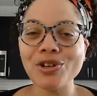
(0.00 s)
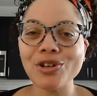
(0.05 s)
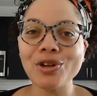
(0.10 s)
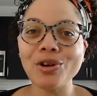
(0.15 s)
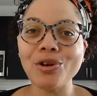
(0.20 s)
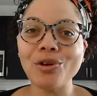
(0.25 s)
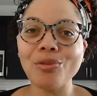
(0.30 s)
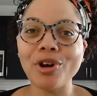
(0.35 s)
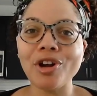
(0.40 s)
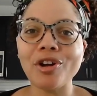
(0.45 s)

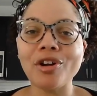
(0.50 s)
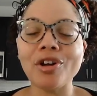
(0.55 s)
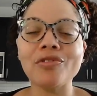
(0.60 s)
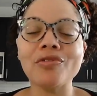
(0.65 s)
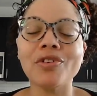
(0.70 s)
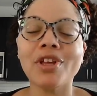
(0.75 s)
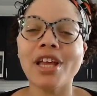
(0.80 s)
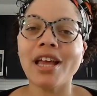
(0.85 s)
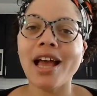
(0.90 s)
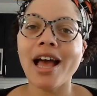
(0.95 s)
you're aware
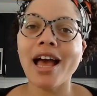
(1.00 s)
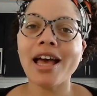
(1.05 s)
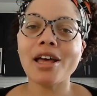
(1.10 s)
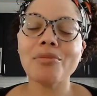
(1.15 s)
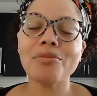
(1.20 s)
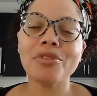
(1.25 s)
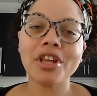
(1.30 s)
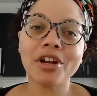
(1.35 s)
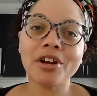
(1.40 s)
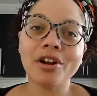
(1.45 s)

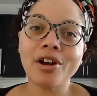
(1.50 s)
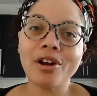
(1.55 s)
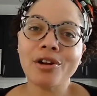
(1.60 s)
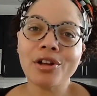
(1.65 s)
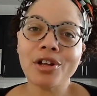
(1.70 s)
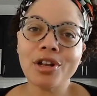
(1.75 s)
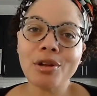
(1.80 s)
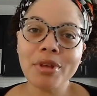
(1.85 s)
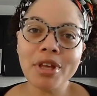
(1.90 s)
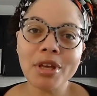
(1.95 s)
of, there are
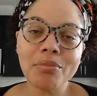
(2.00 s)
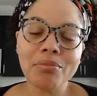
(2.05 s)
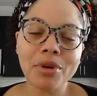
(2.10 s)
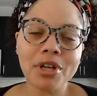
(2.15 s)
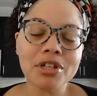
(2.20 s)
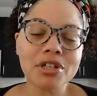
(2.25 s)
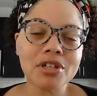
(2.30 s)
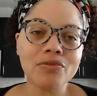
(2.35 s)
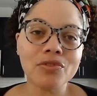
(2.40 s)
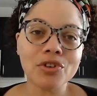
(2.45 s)
going to be a
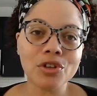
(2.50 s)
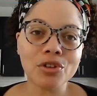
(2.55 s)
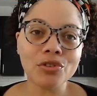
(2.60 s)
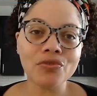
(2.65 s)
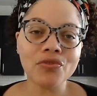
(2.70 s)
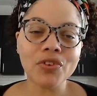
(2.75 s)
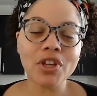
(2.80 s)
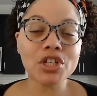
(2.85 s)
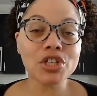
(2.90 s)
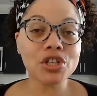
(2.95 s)
bunch of new
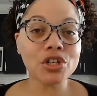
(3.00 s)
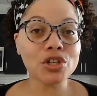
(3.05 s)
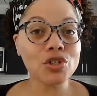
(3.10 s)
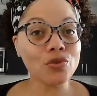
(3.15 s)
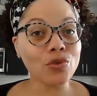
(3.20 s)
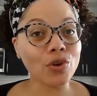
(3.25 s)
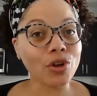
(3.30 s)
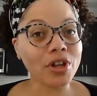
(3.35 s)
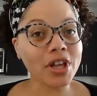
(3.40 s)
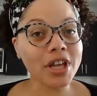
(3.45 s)
features
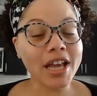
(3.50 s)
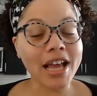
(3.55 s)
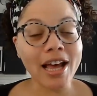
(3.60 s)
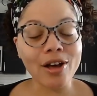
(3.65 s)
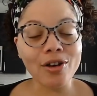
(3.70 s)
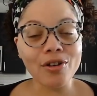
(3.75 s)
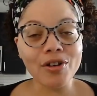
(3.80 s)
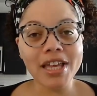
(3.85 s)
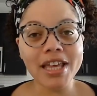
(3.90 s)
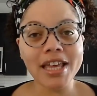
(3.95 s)
rolling
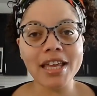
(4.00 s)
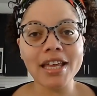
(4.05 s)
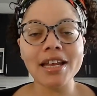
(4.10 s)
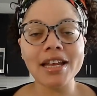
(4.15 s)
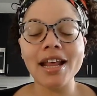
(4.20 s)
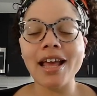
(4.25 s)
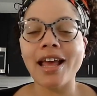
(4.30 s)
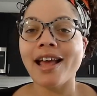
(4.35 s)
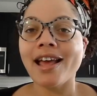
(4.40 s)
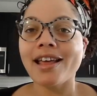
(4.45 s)
out
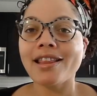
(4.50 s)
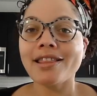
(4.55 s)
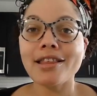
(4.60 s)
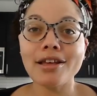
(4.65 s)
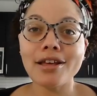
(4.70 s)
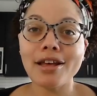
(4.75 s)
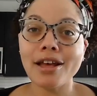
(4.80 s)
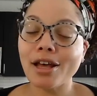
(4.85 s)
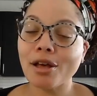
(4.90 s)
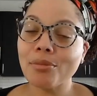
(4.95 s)
in
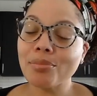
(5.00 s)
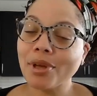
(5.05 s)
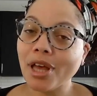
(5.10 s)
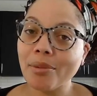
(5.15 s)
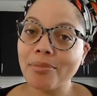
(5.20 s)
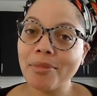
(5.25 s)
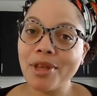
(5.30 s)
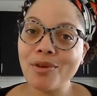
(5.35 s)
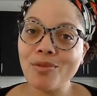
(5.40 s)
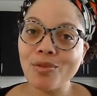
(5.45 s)
the
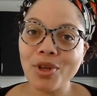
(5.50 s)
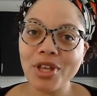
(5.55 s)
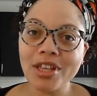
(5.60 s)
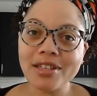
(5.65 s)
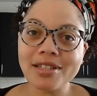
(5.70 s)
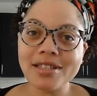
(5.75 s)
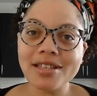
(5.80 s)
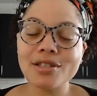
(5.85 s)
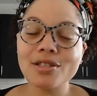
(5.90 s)
upcoming weeks.